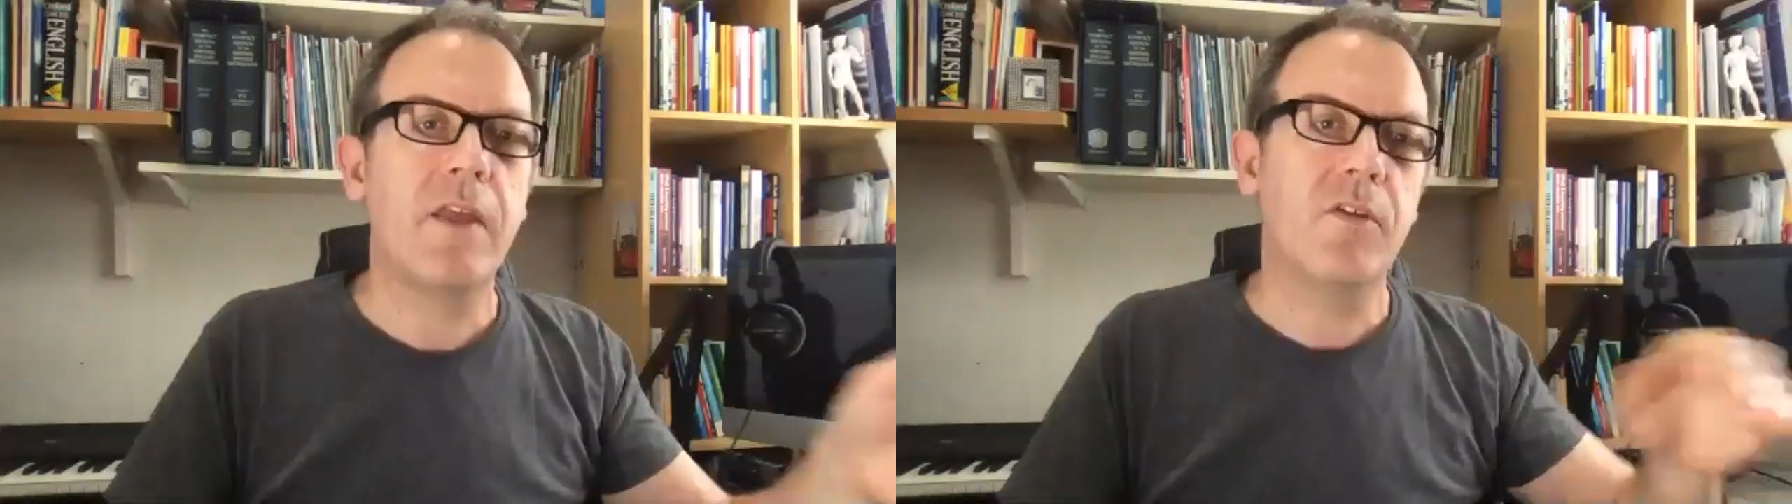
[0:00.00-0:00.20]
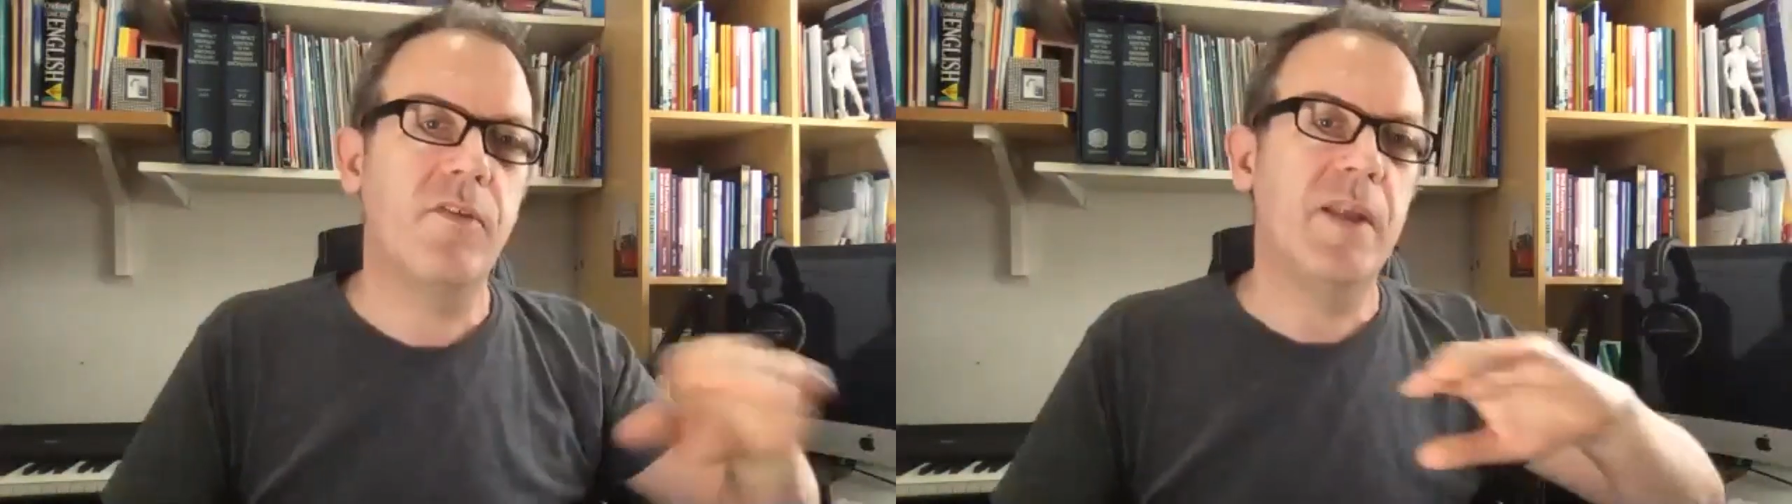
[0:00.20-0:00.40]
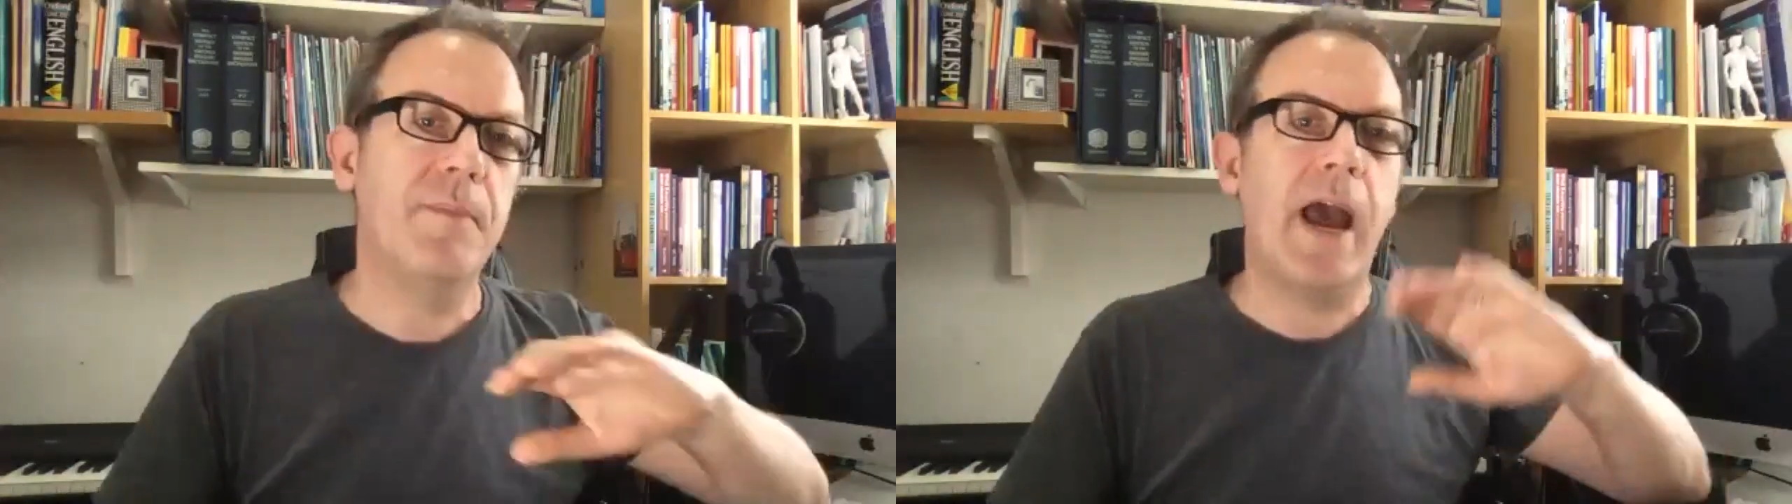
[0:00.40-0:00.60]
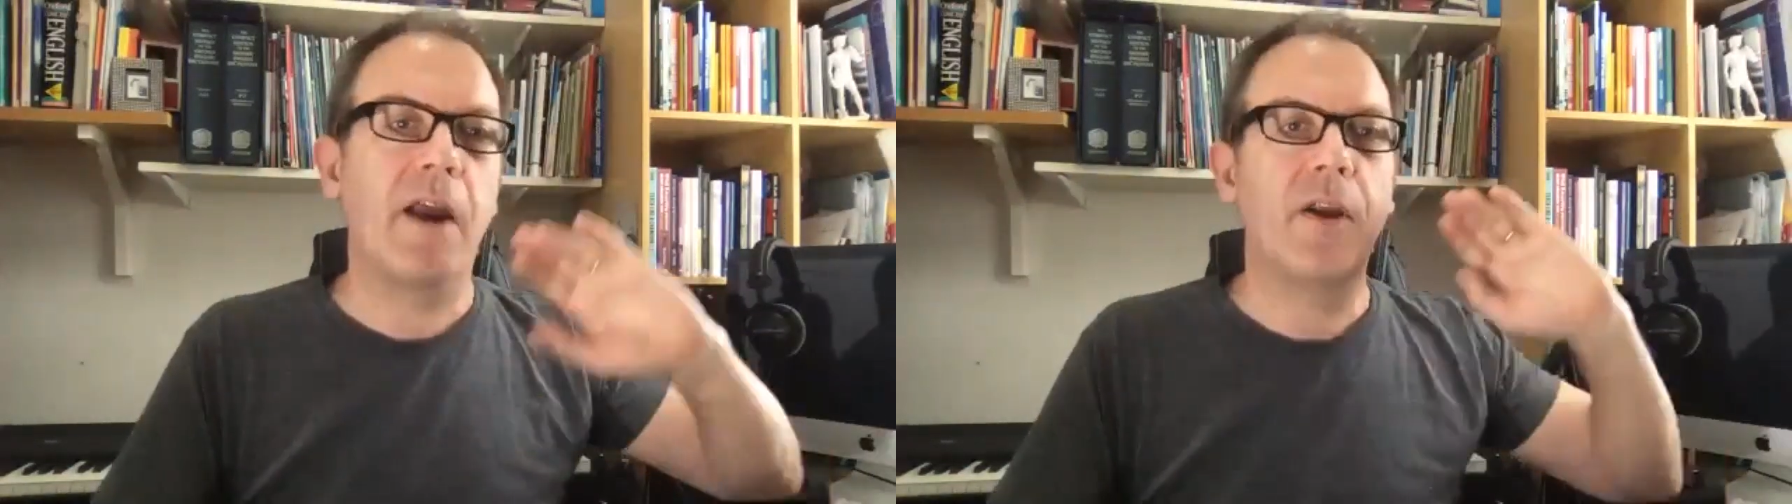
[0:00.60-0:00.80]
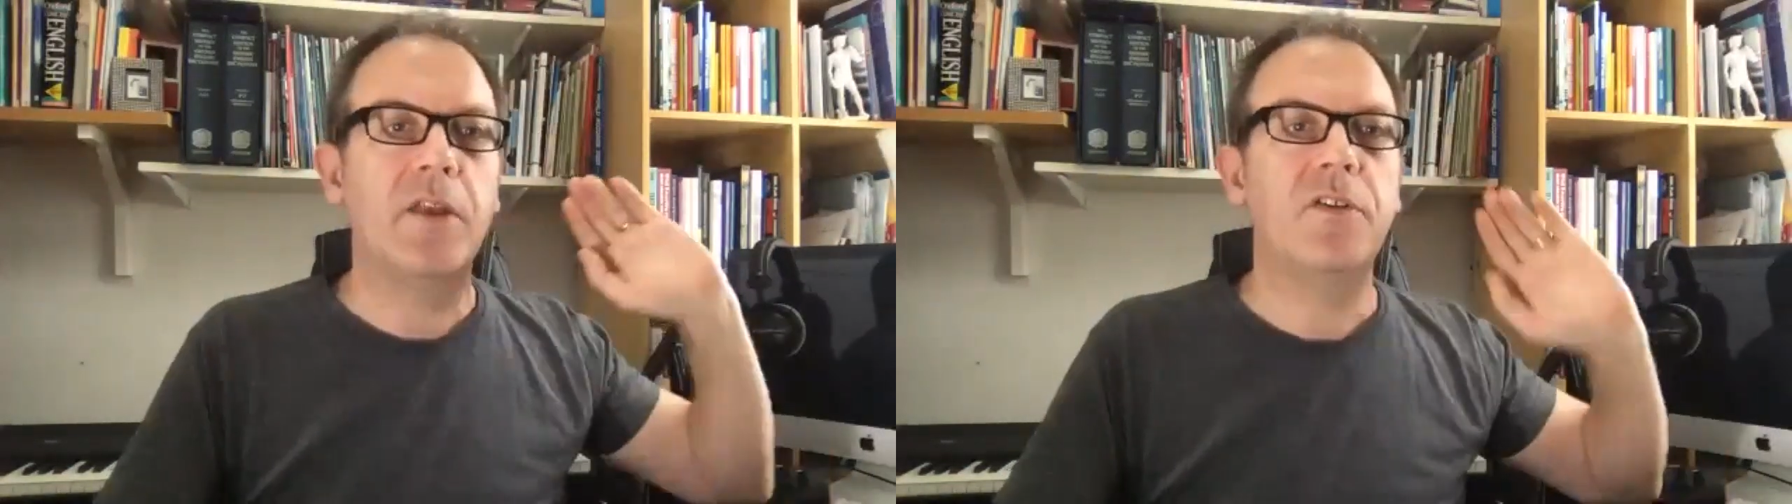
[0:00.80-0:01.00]
sort of in the
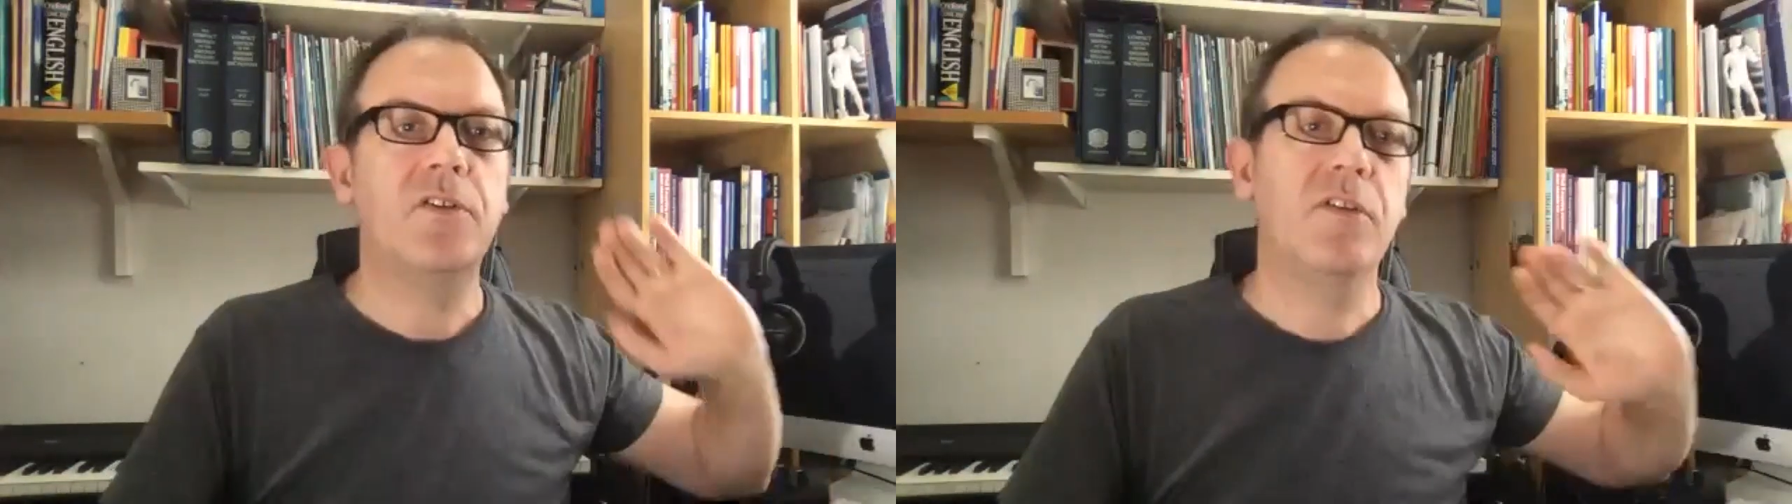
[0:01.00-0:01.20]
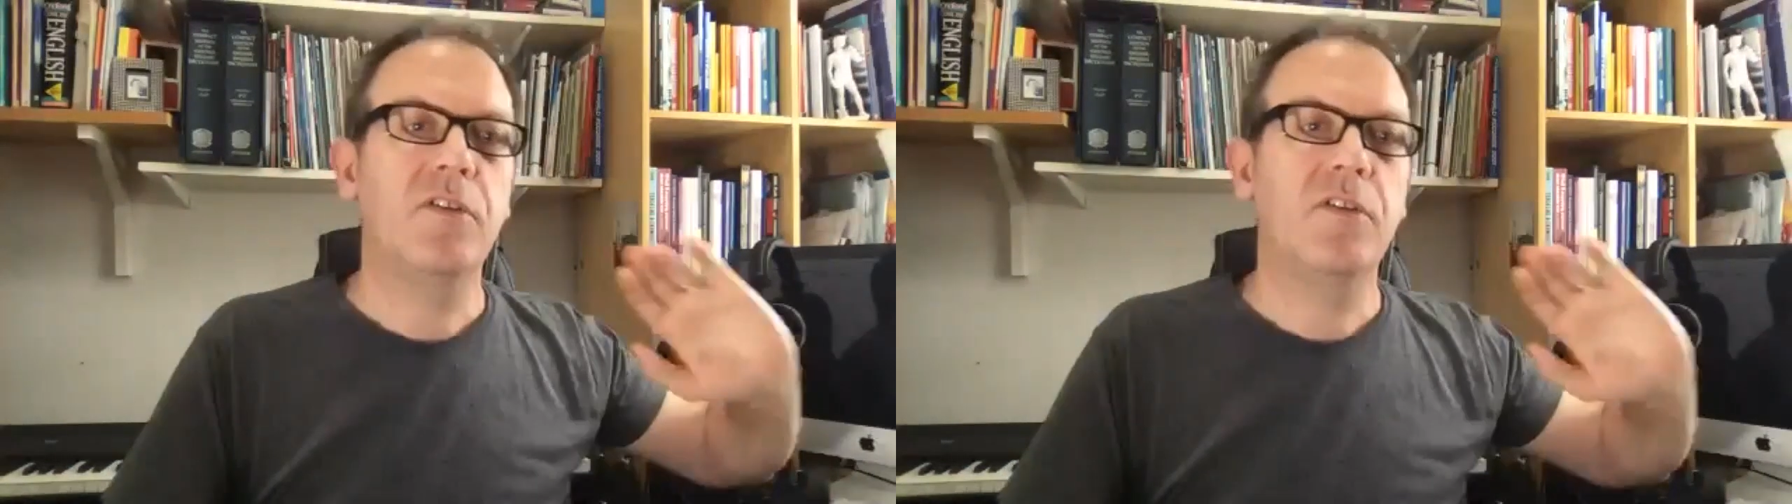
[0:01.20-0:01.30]
background to sort